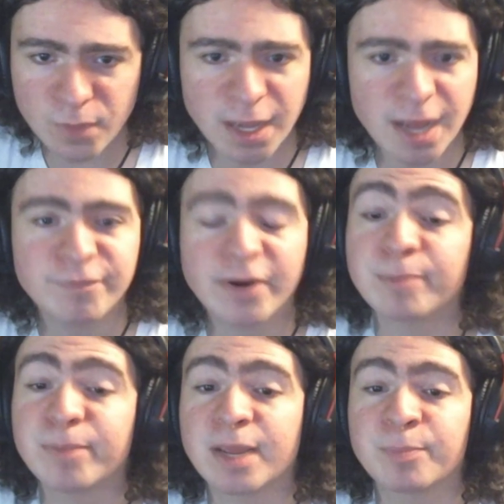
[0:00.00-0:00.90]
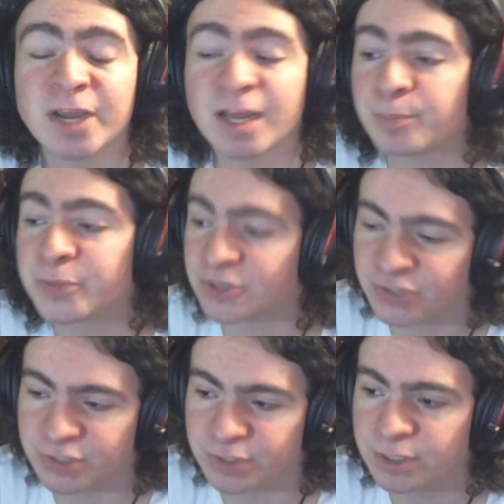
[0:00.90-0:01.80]
Very big Pik
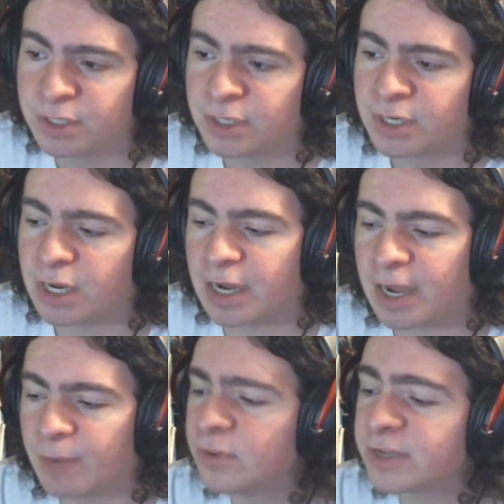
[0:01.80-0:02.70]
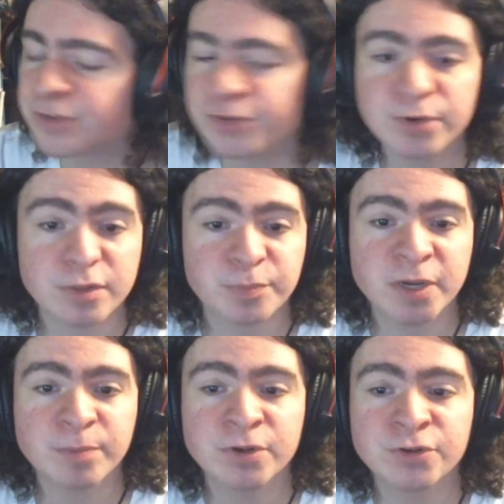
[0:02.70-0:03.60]
person. I would like to do another
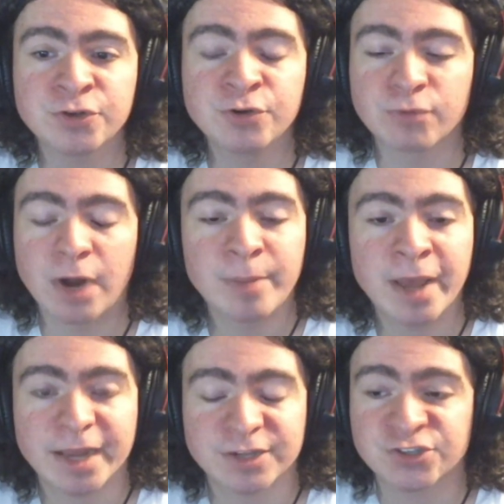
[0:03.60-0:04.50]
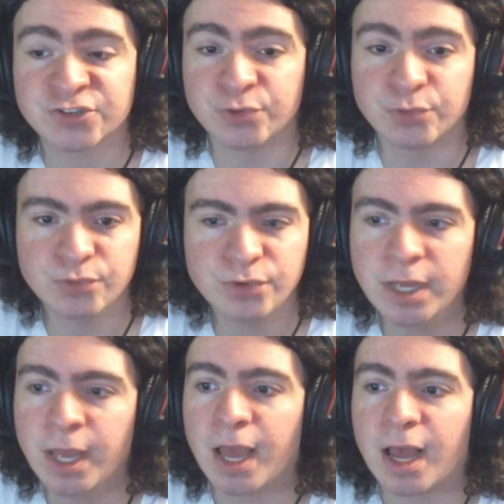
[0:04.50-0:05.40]
Pikmin 2 ROM hack soon.
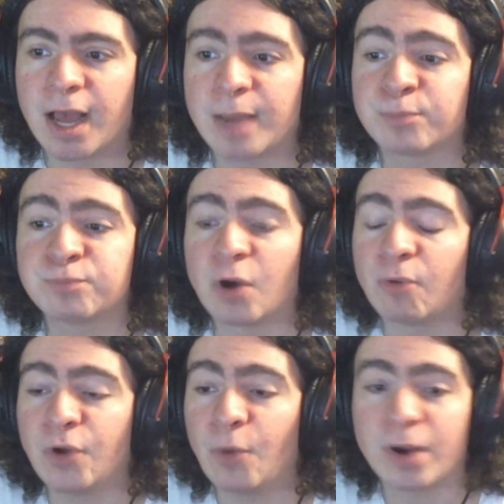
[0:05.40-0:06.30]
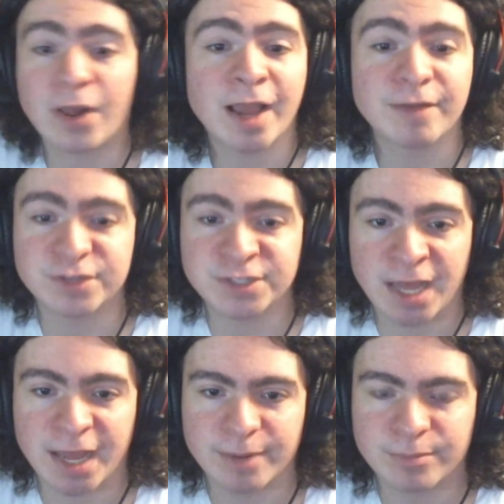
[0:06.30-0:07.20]
I don't know when I'll have the
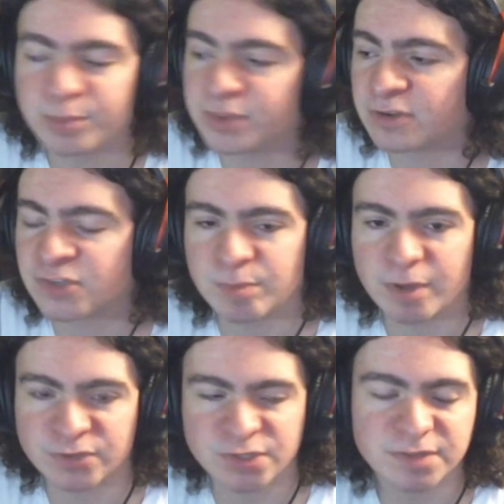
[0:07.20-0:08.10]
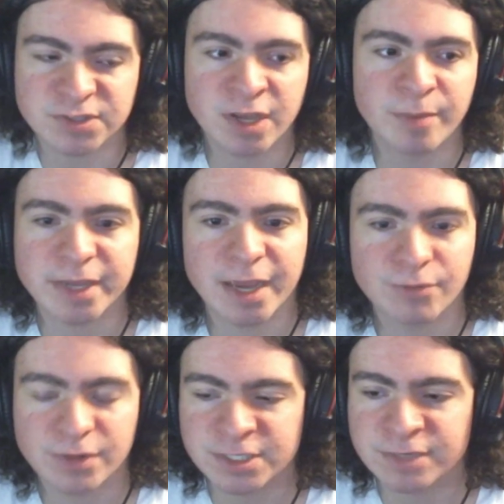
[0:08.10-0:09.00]
time, but there's some other stuff that's coming out
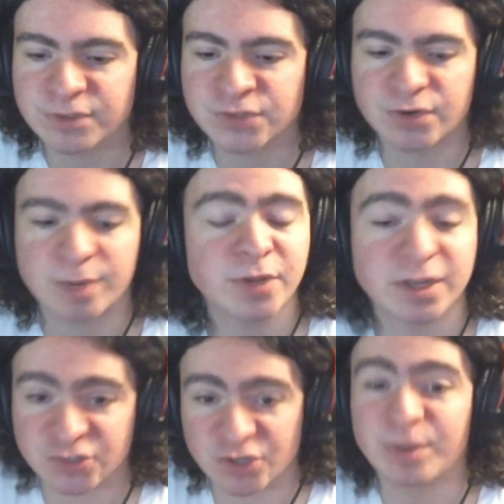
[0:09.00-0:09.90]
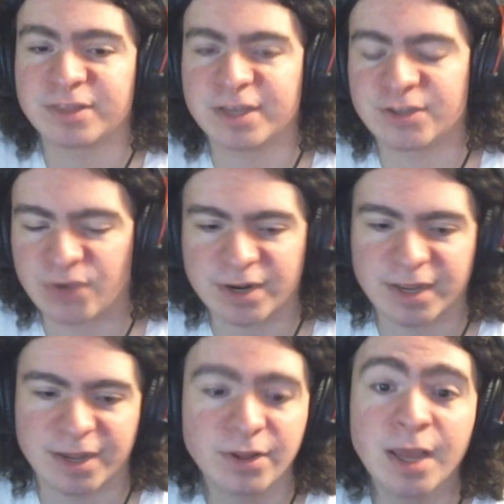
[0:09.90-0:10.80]
relatively soon. I'm playing so many things right
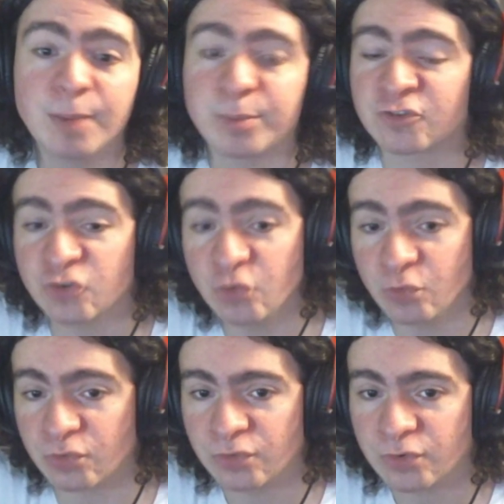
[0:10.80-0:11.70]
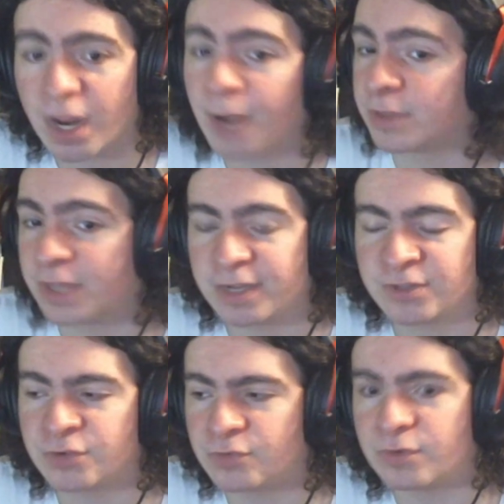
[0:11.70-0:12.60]
now. But soon, I would like
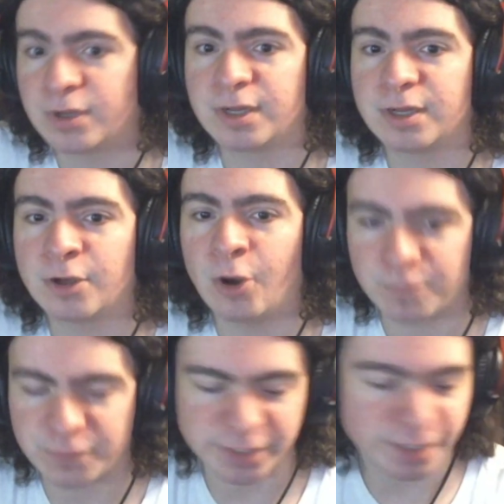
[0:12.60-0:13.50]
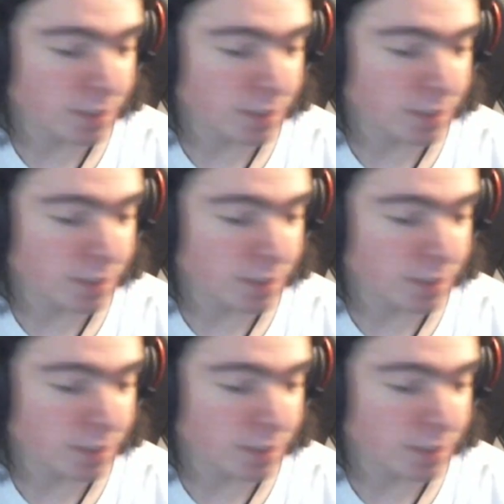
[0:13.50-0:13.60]
to, hopefully.